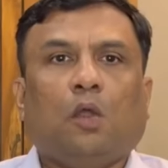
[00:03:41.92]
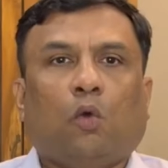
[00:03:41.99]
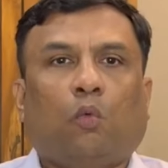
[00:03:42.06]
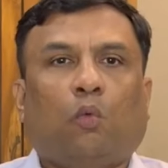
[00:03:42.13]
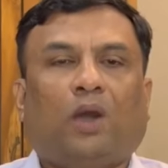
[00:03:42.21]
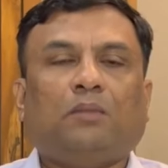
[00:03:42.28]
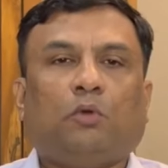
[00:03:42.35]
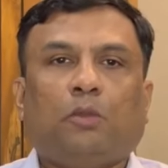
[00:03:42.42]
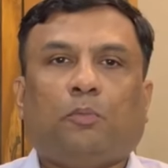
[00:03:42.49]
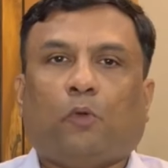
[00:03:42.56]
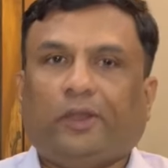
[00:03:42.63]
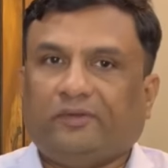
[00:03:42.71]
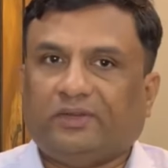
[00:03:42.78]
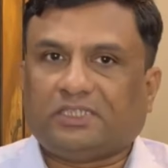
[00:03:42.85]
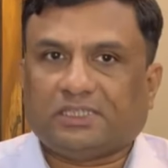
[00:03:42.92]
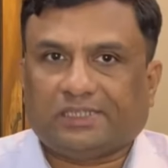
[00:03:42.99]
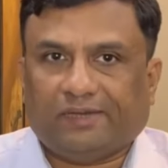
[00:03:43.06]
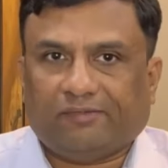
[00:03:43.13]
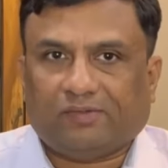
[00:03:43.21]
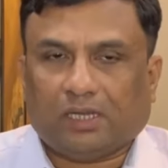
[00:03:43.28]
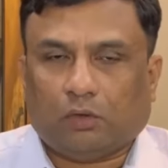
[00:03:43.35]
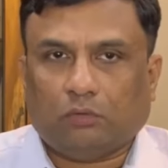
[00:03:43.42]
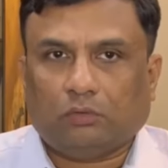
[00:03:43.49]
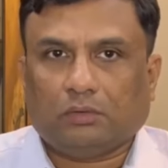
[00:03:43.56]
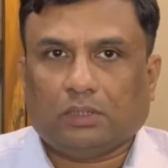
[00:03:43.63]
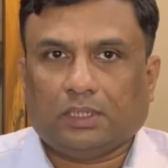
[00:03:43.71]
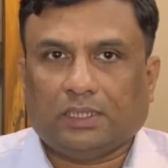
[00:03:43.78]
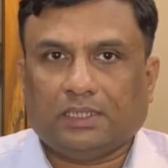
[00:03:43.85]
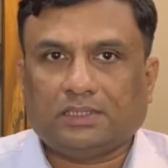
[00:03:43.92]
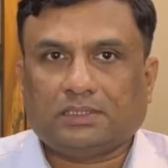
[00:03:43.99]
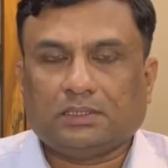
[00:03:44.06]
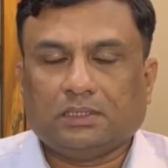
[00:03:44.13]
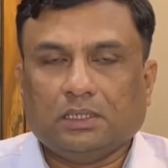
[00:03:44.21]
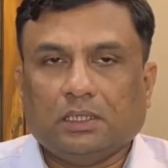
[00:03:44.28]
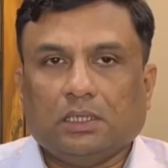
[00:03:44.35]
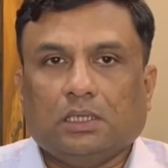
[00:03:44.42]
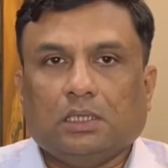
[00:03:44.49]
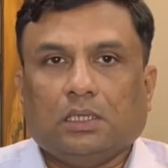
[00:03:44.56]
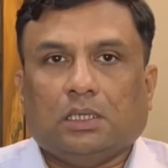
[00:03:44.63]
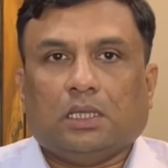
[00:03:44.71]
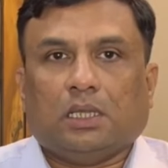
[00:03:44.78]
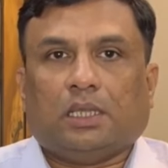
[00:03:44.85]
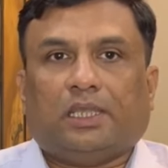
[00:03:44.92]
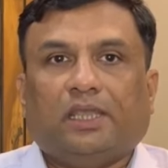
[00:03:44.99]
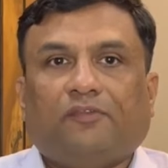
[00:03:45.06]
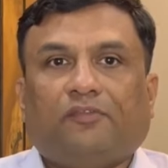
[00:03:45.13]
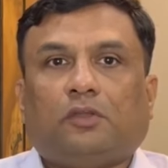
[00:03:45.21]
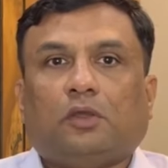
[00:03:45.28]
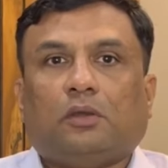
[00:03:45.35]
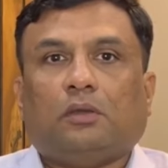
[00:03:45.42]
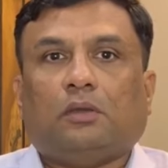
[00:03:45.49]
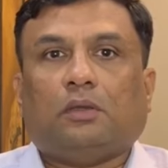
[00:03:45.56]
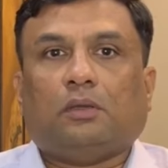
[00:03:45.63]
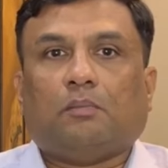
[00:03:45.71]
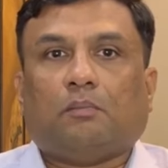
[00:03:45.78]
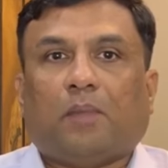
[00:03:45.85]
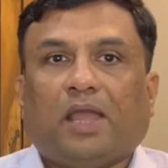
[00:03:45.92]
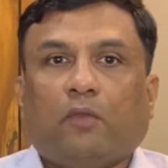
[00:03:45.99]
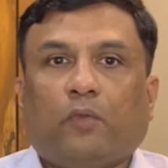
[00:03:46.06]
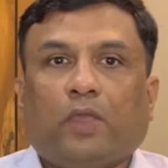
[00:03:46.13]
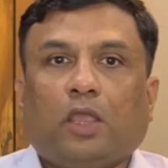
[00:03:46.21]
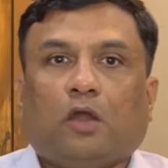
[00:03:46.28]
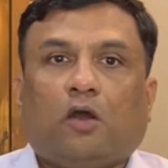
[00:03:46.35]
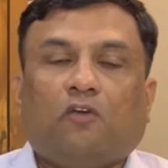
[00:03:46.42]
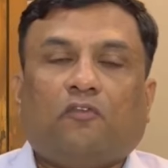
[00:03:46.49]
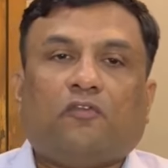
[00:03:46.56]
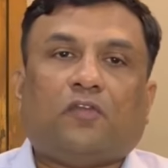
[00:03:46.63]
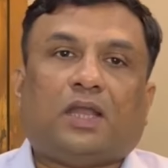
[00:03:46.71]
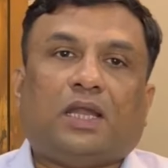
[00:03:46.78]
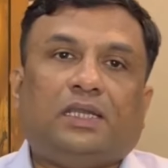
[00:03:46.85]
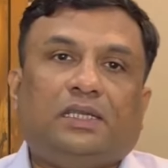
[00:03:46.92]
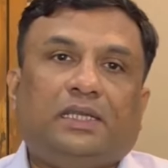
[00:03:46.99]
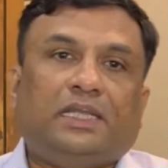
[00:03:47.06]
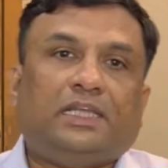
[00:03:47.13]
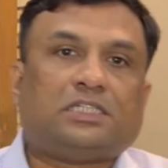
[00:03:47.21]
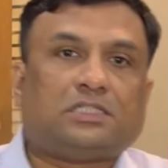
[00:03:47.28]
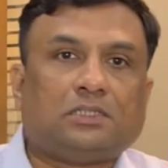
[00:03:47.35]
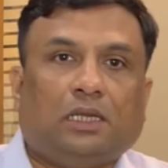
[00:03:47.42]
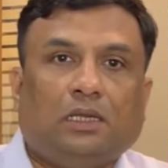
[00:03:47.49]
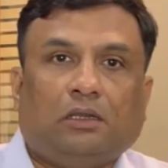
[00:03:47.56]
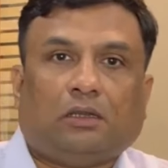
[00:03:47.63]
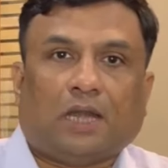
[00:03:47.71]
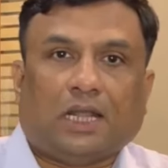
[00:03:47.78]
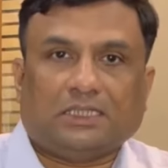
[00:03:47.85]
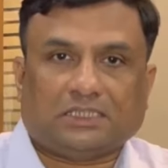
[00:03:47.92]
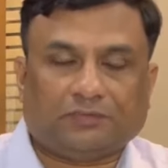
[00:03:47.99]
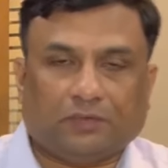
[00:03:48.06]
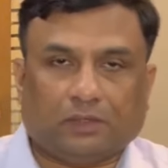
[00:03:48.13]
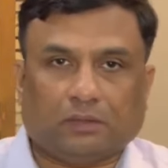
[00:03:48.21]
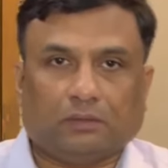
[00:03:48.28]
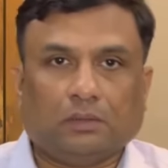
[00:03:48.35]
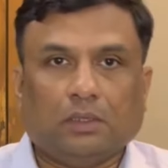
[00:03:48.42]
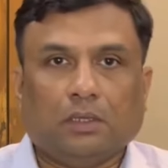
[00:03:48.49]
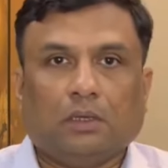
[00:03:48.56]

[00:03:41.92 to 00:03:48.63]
One more point which is left out is gift by way of conditional transfer.